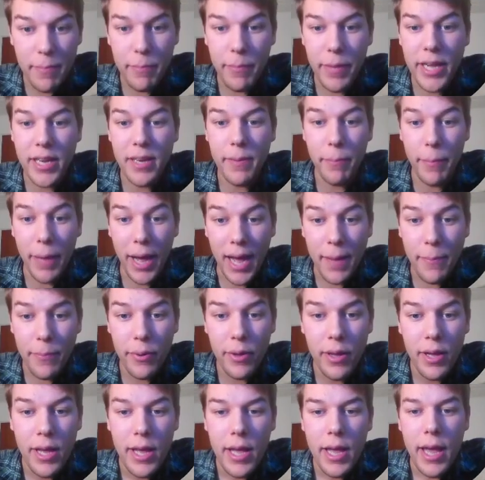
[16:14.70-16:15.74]
made a map
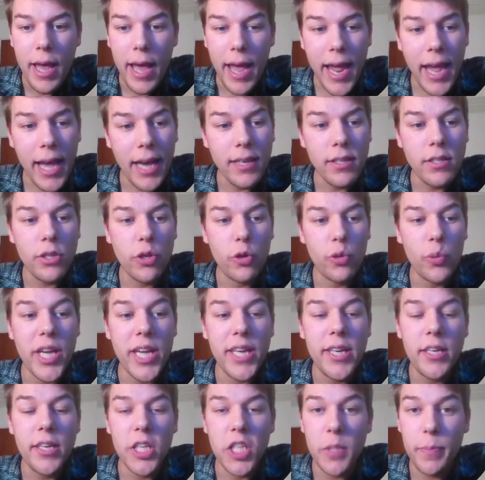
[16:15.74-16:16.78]
and
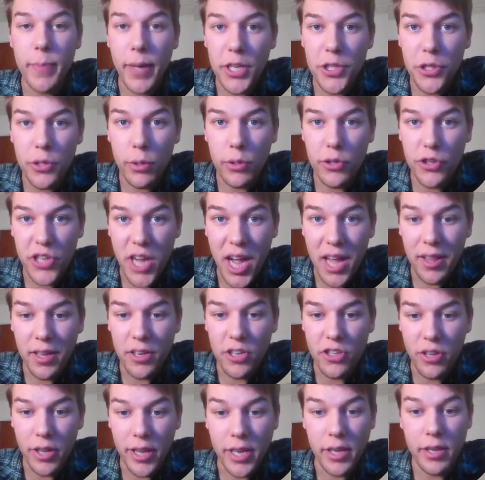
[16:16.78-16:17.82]
created a special
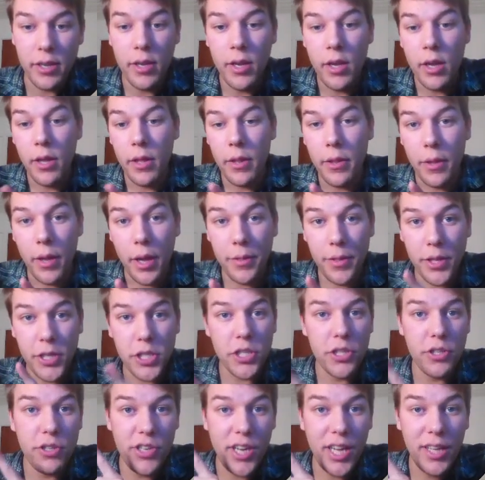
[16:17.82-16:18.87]
challenge link. And
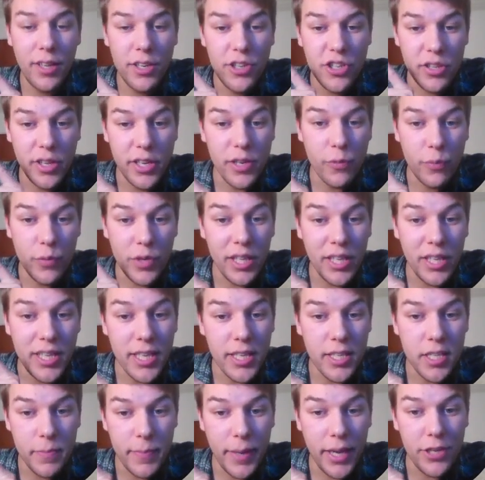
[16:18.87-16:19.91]
this challenge link really
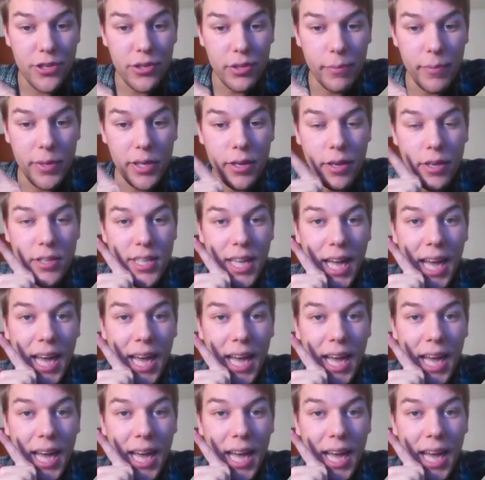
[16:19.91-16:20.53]
is special because